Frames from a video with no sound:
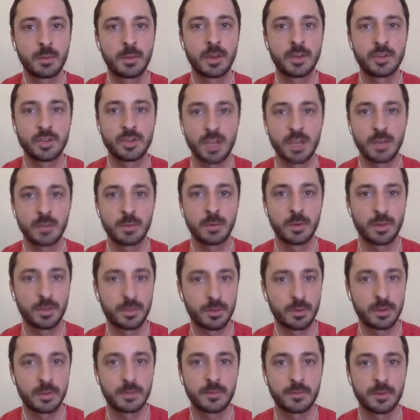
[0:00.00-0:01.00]
By January
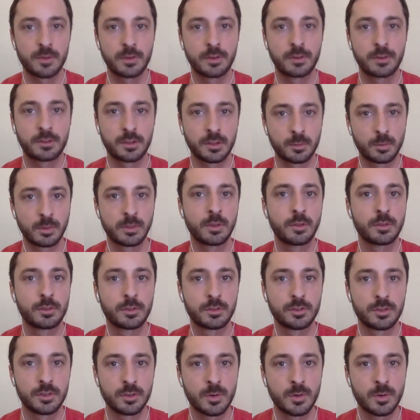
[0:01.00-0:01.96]
31st is when those are due